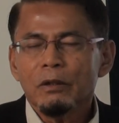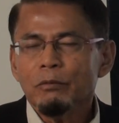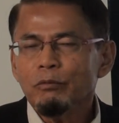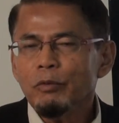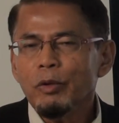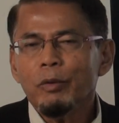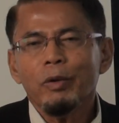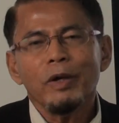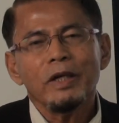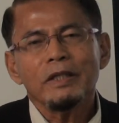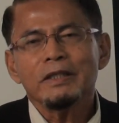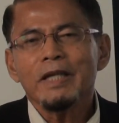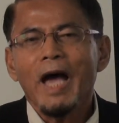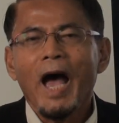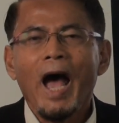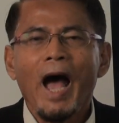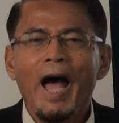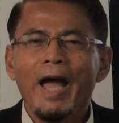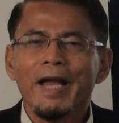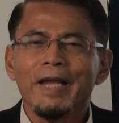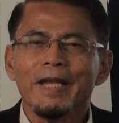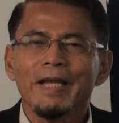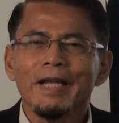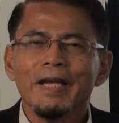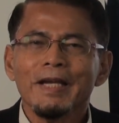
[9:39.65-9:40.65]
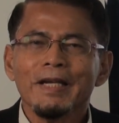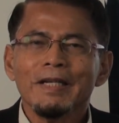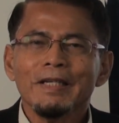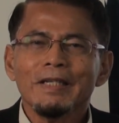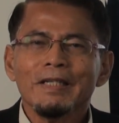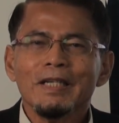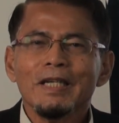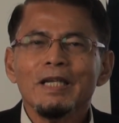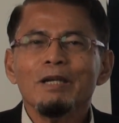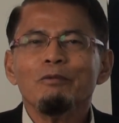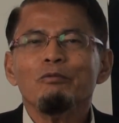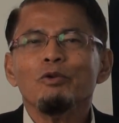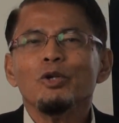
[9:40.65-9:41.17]
We will die
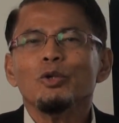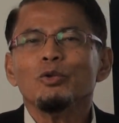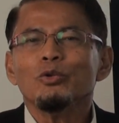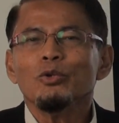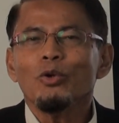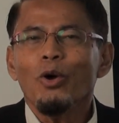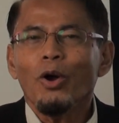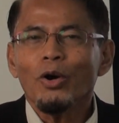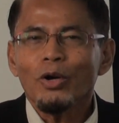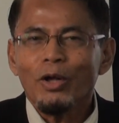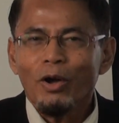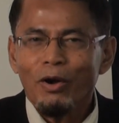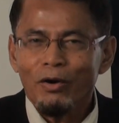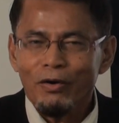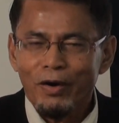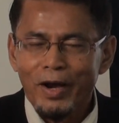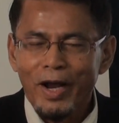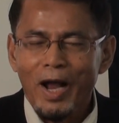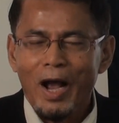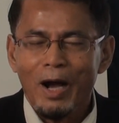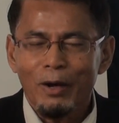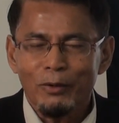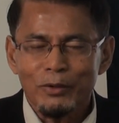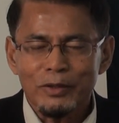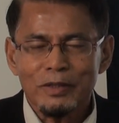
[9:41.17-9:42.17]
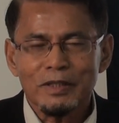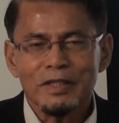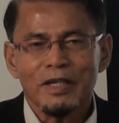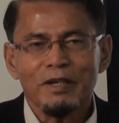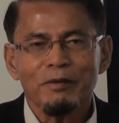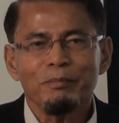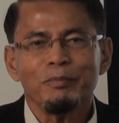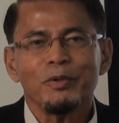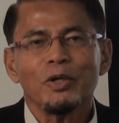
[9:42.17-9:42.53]
if we do not correct ourselves,